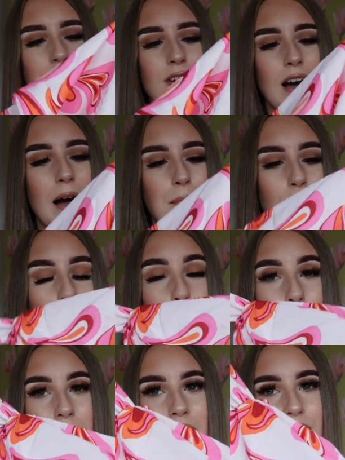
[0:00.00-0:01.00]
so I'm
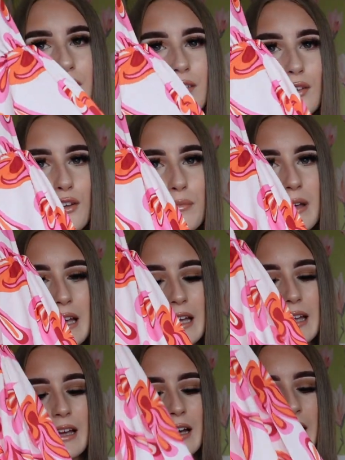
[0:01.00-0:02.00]
hoping this will suit
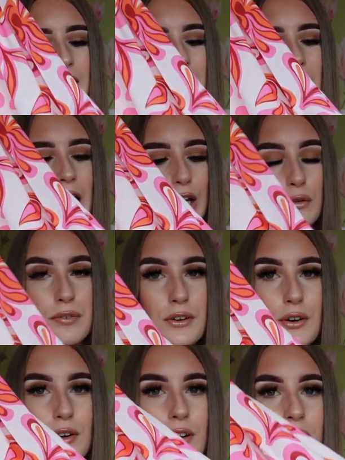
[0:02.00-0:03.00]
me. I love the
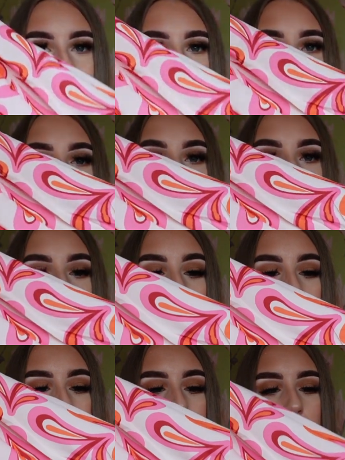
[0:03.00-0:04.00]
colours
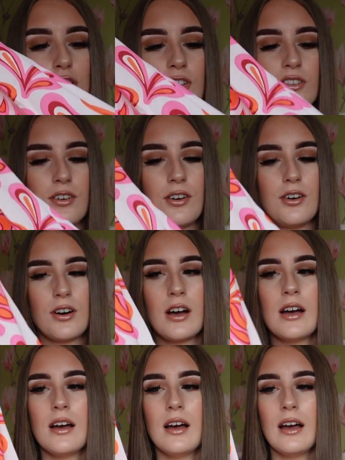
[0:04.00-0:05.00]
so much, so
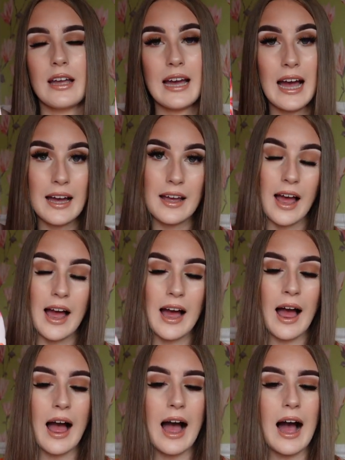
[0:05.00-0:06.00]
yeah,
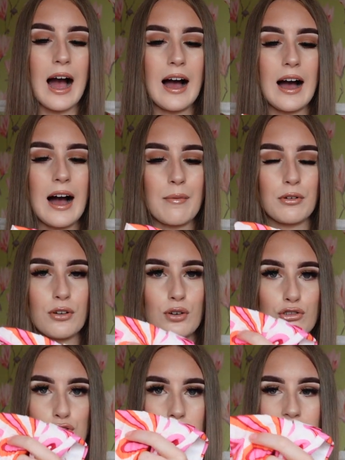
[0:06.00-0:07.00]
I'm going to go
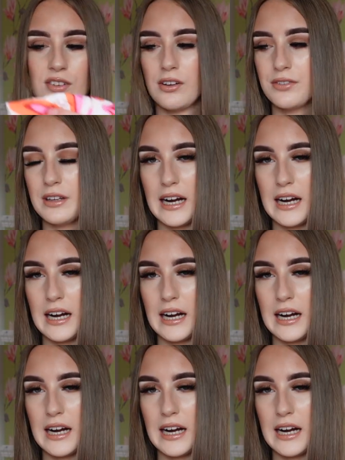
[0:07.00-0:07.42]
and try this on